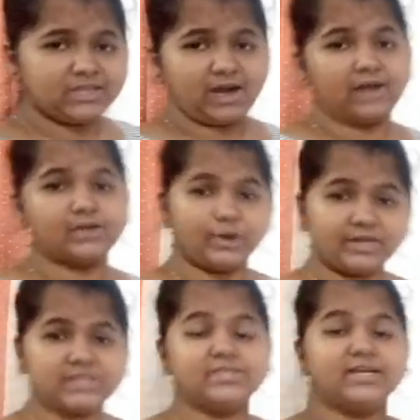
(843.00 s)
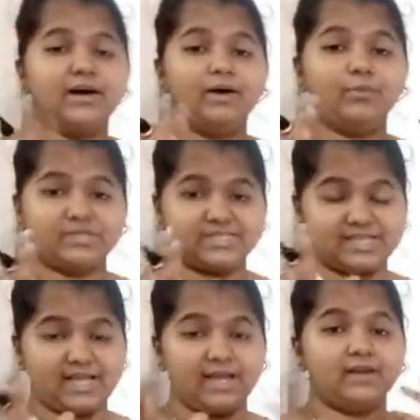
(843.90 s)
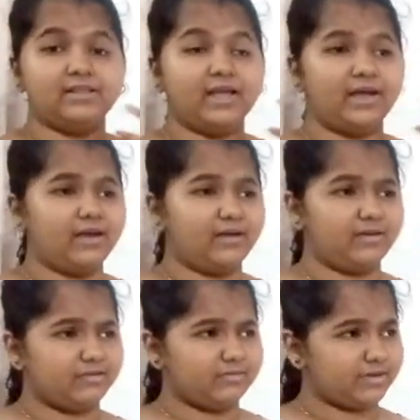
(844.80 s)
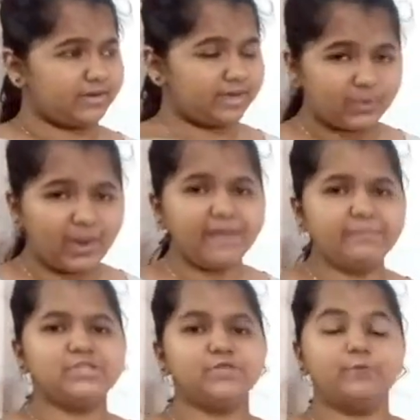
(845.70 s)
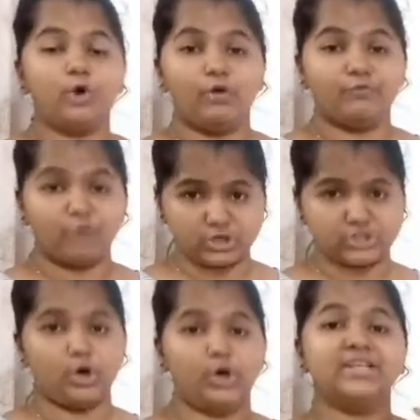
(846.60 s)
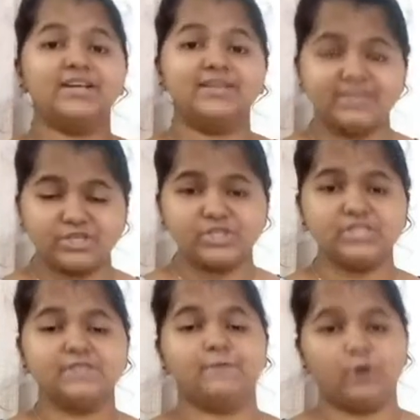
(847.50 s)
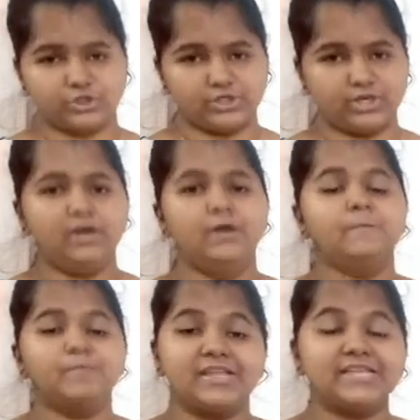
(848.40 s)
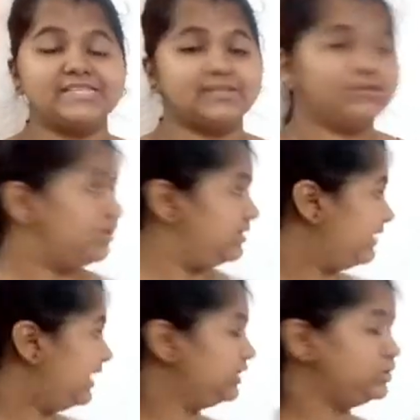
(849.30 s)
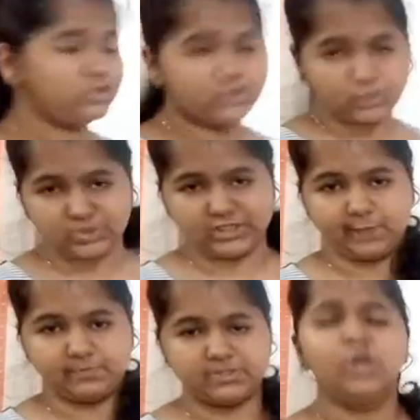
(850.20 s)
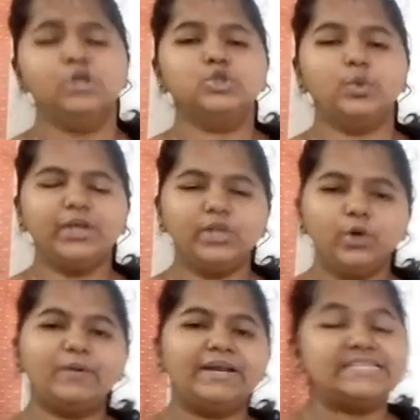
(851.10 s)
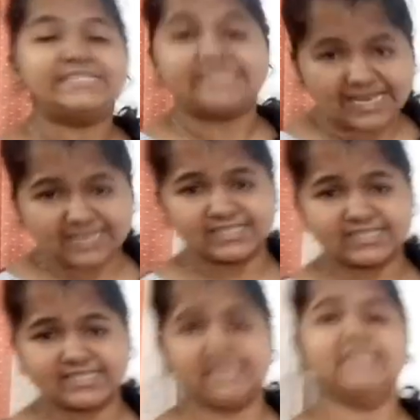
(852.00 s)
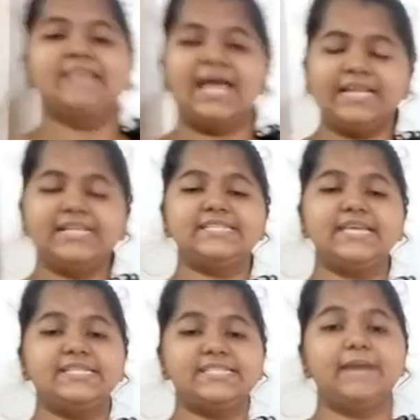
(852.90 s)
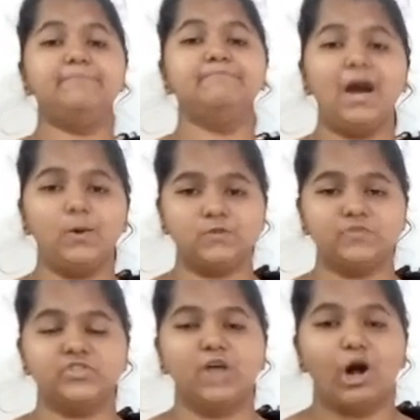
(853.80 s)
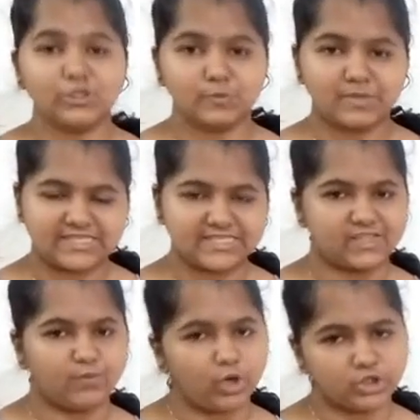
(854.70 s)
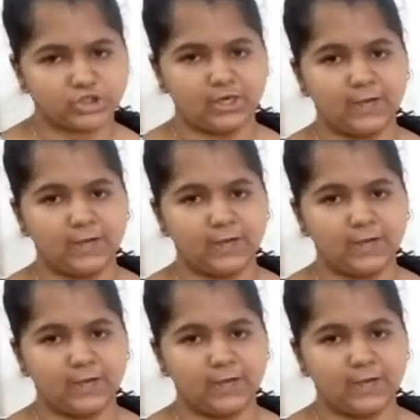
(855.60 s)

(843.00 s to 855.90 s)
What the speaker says: according to the requirement of water, or the conditions of water, it is divided into two types. So, we know what is salinity. Salinity is the amount of salt present in the water.